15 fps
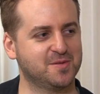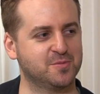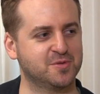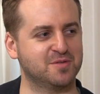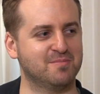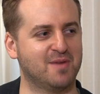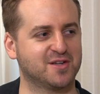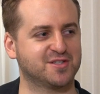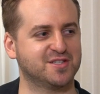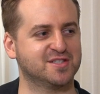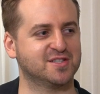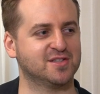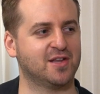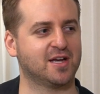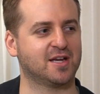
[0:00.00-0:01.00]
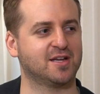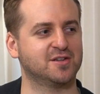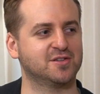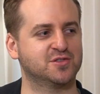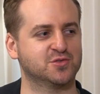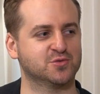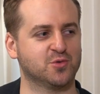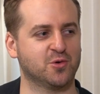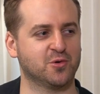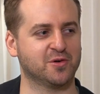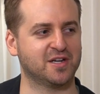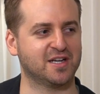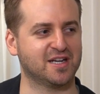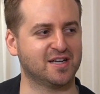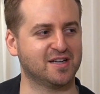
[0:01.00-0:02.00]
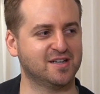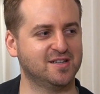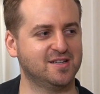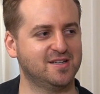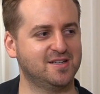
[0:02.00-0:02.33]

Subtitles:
Were you much into like drawing?